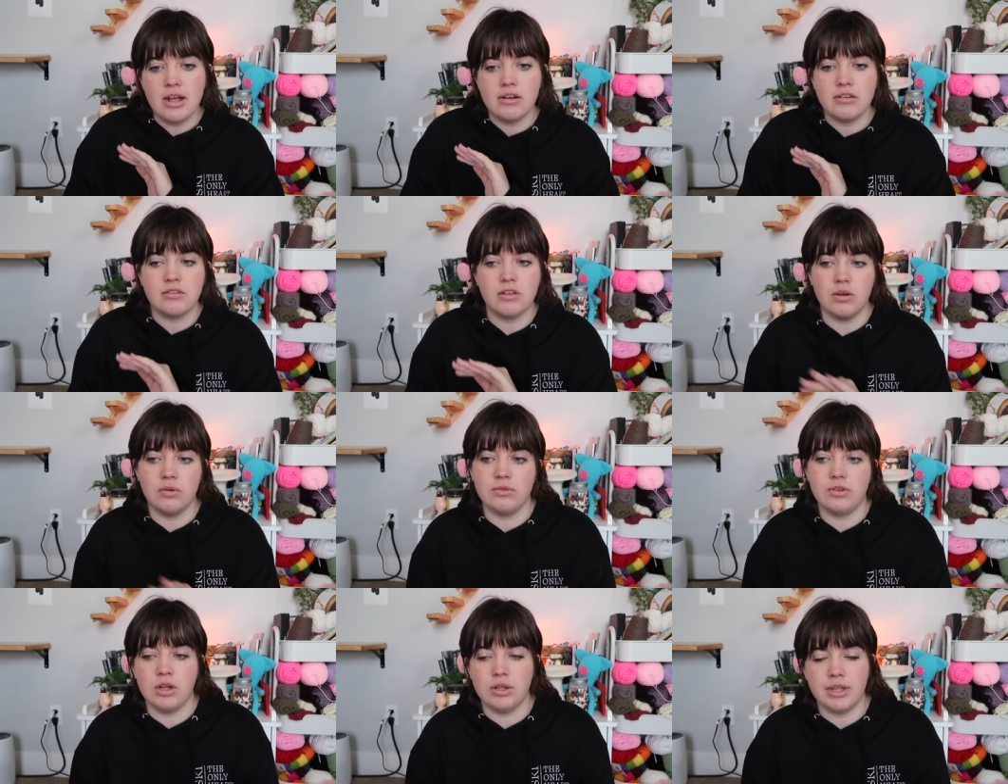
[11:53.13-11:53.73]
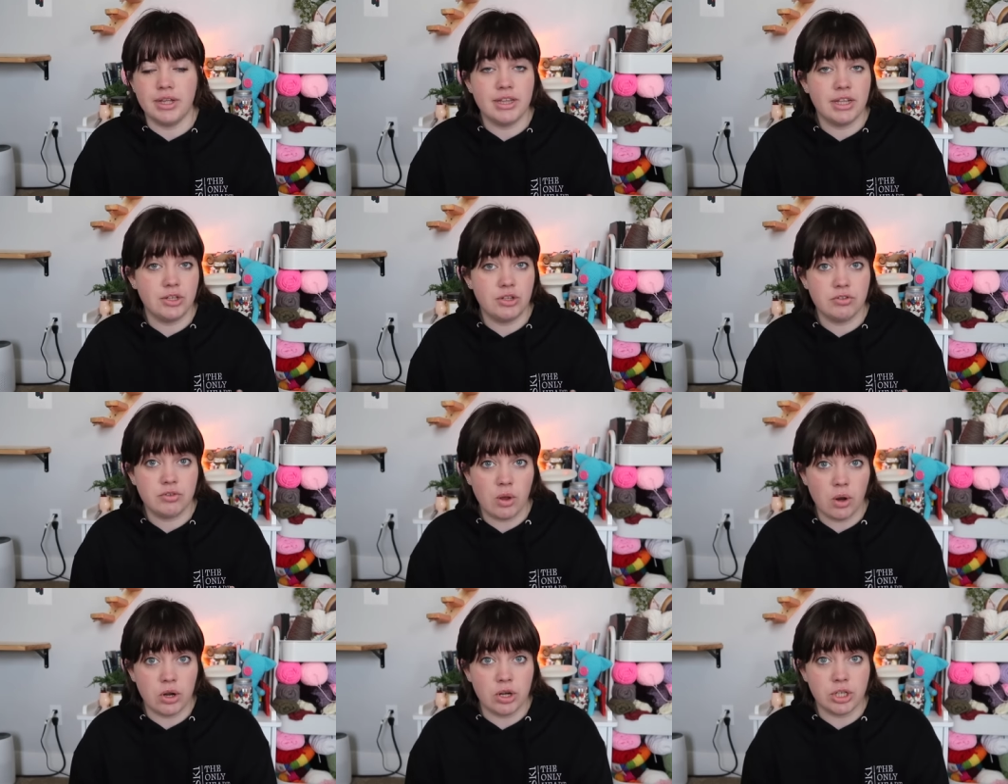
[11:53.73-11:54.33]
So don't let that
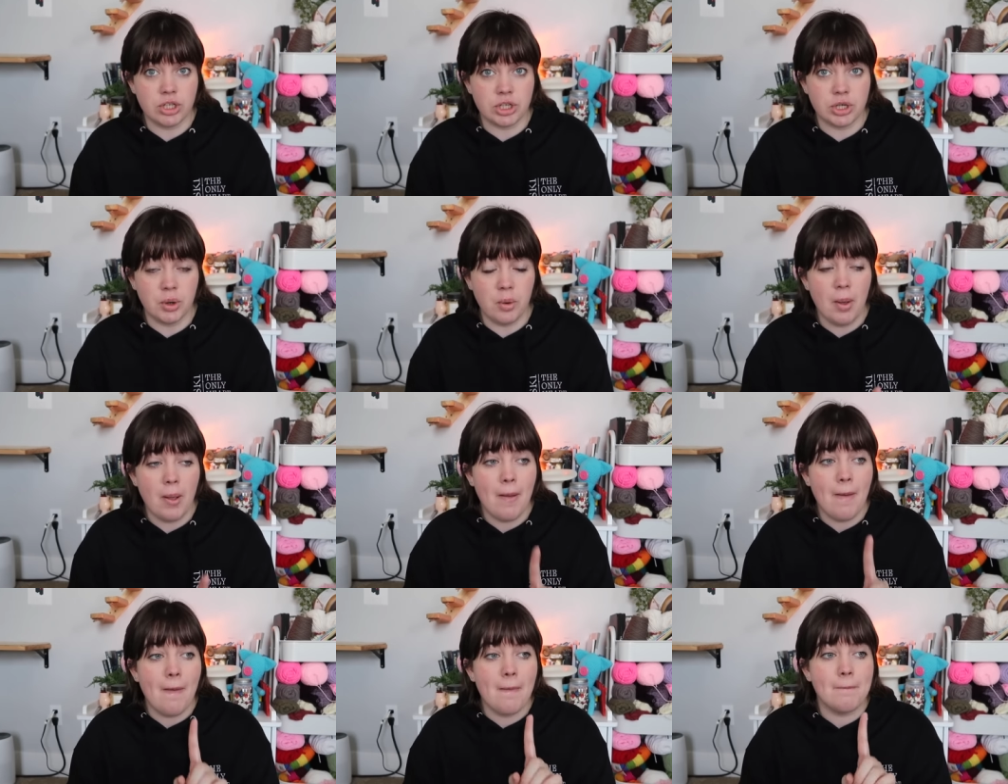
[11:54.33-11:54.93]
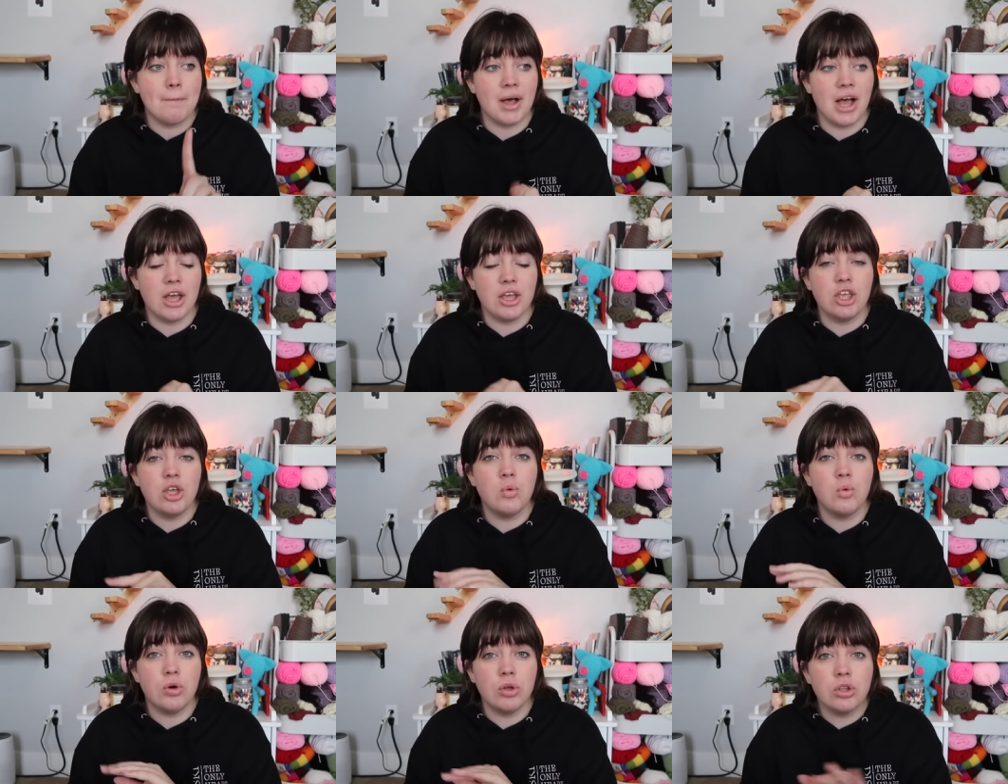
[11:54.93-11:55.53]
discourage you. But
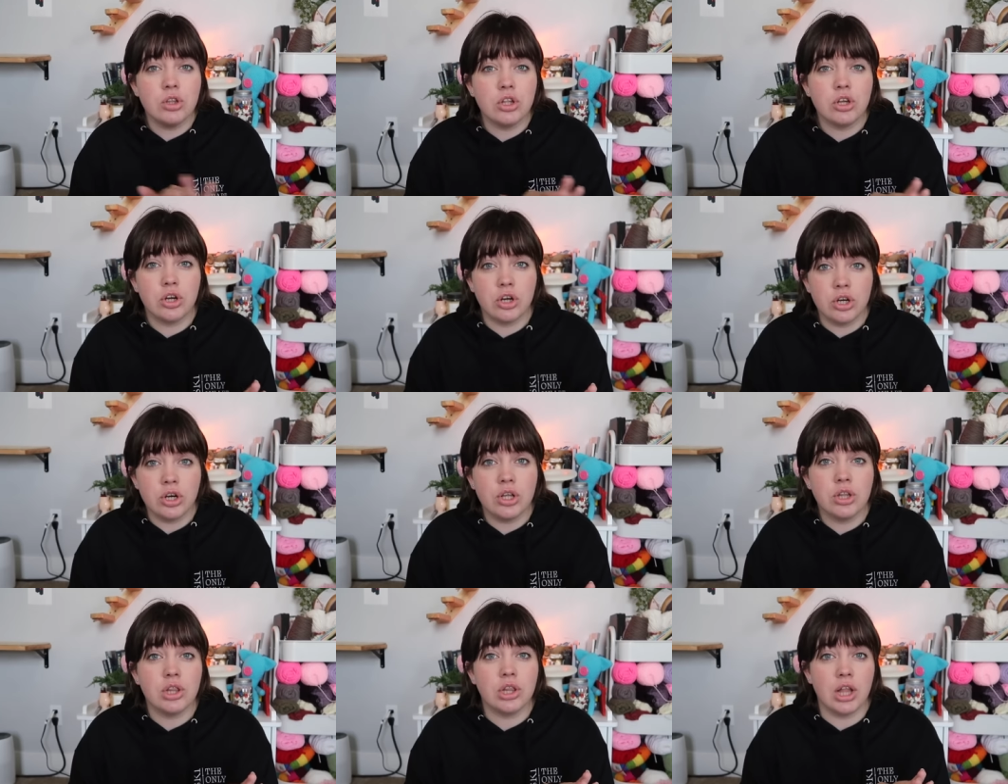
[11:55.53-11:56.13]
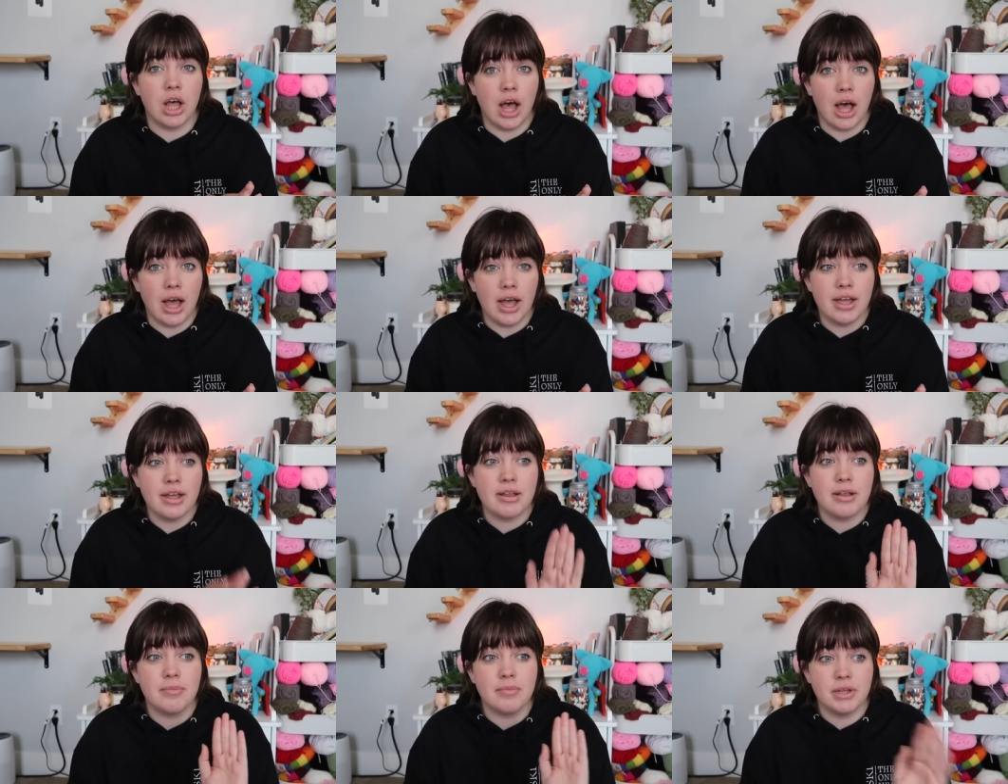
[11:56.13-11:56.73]
you will learn a
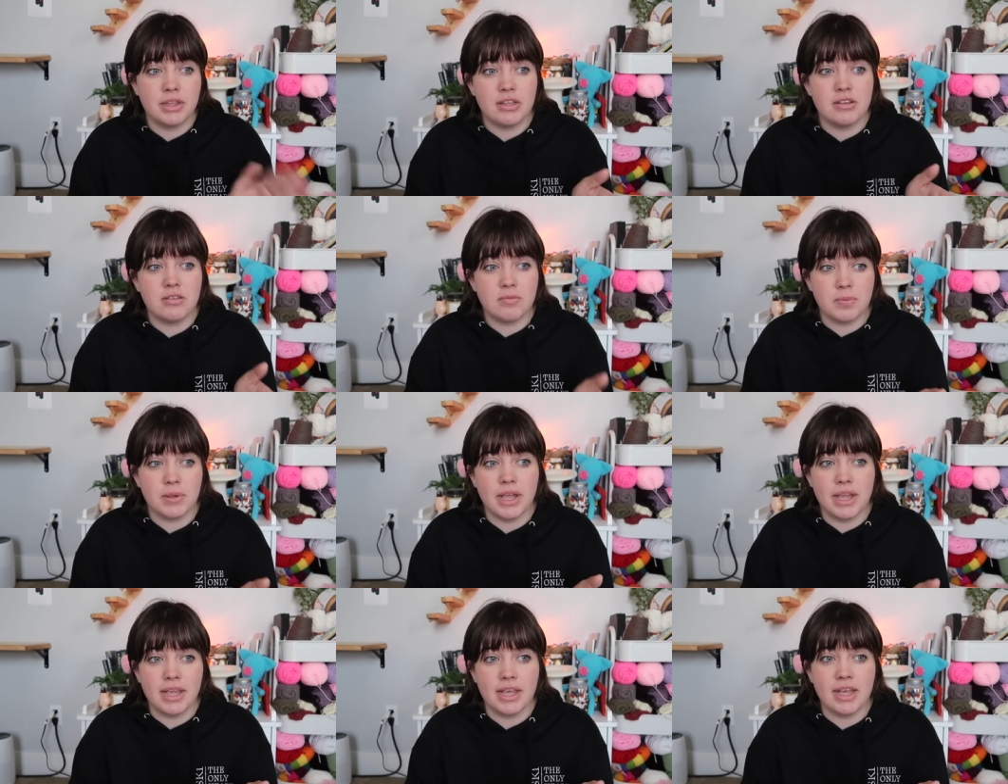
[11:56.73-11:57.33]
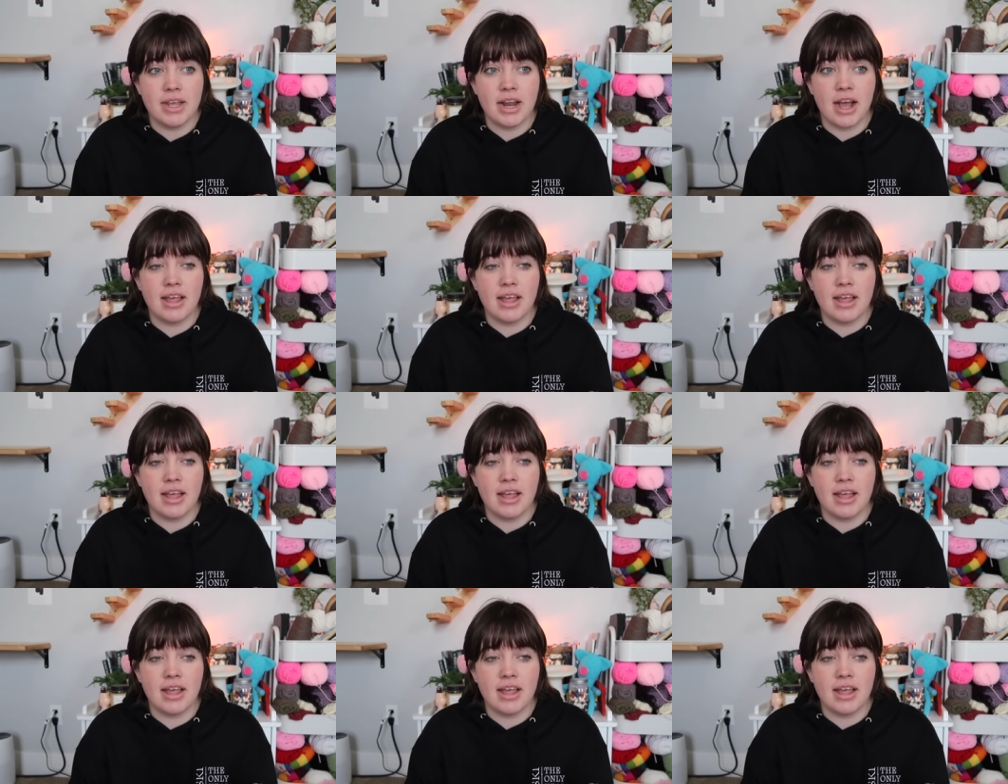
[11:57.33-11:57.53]
lot with this blanket.